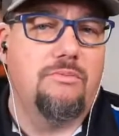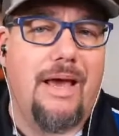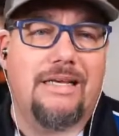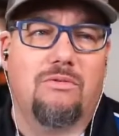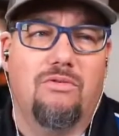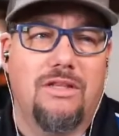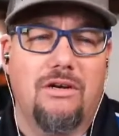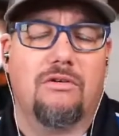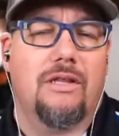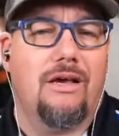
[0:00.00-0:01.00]
who makes
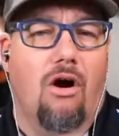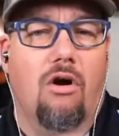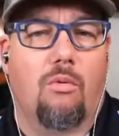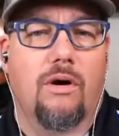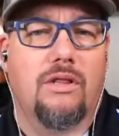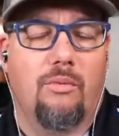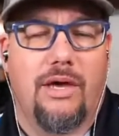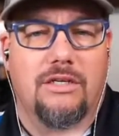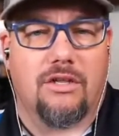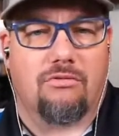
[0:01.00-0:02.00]
literally artwork that
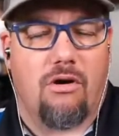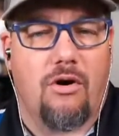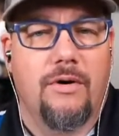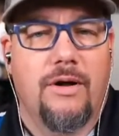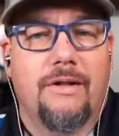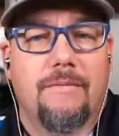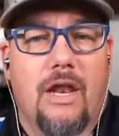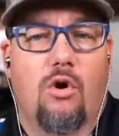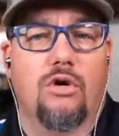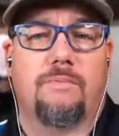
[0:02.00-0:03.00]
we get to throw.
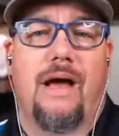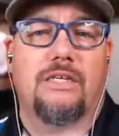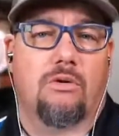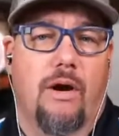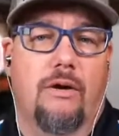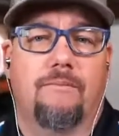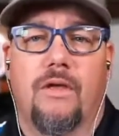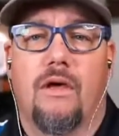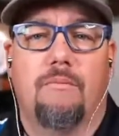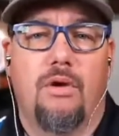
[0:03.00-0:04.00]
And, of course, Magicwear,
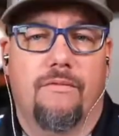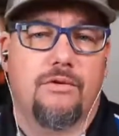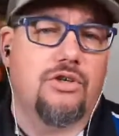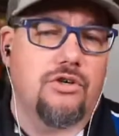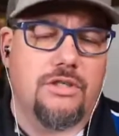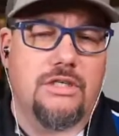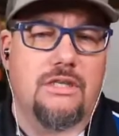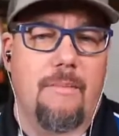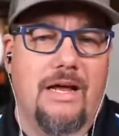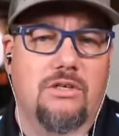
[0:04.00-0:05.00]
beautiful jerseys
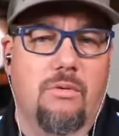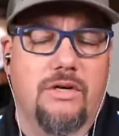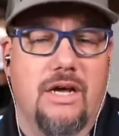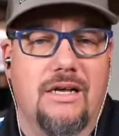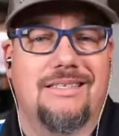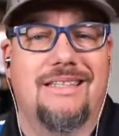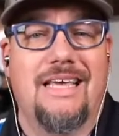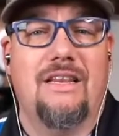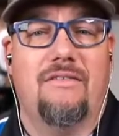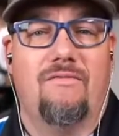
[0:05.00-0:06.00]
that Magicwear does.
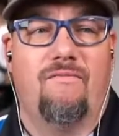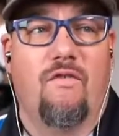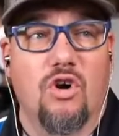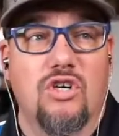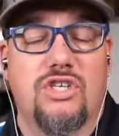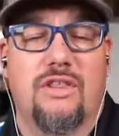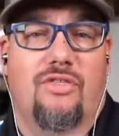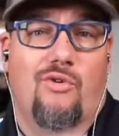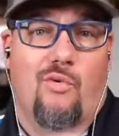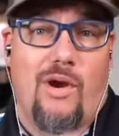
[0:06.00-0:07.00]
The version
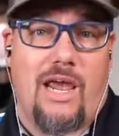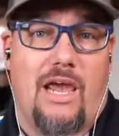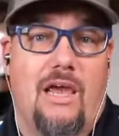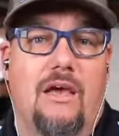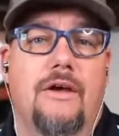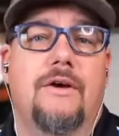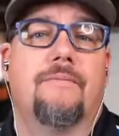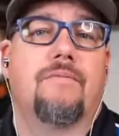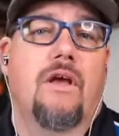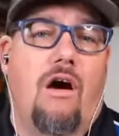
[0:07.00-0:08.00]
3
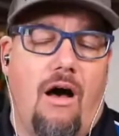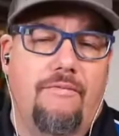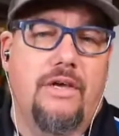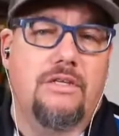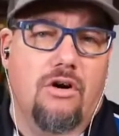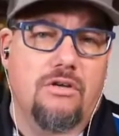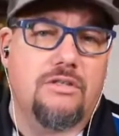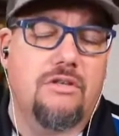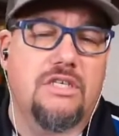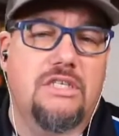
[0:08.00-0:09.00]
Coffee and
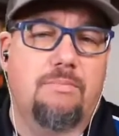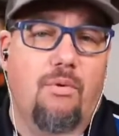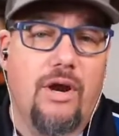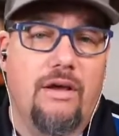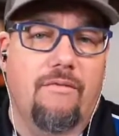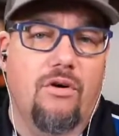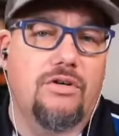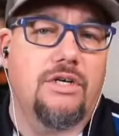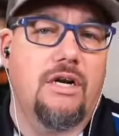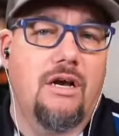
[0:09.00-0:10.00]
Darts, so the spring
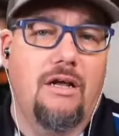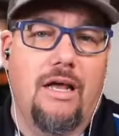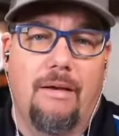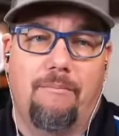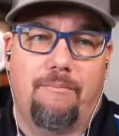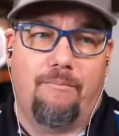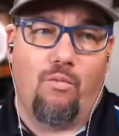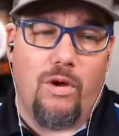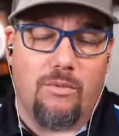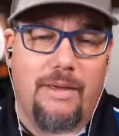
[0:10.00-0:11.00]
version,
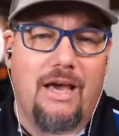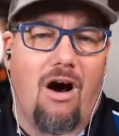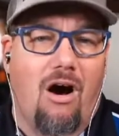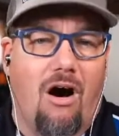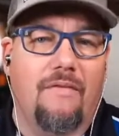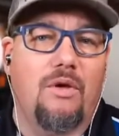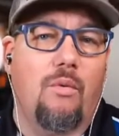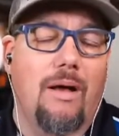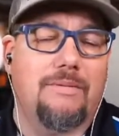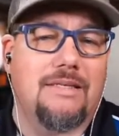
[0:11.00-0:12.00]
will be on the
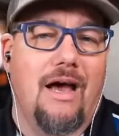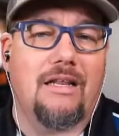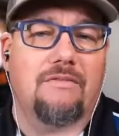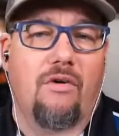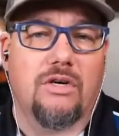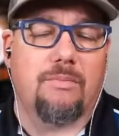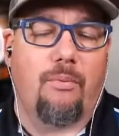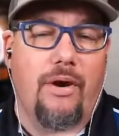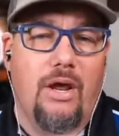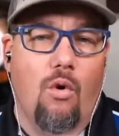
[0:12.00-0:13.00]
website as far as
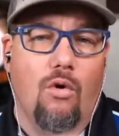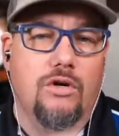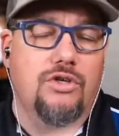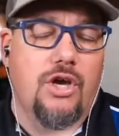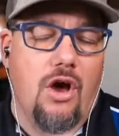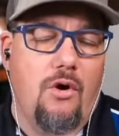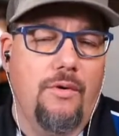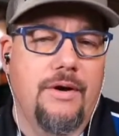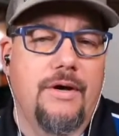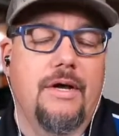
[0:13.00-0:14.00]
pre-orders go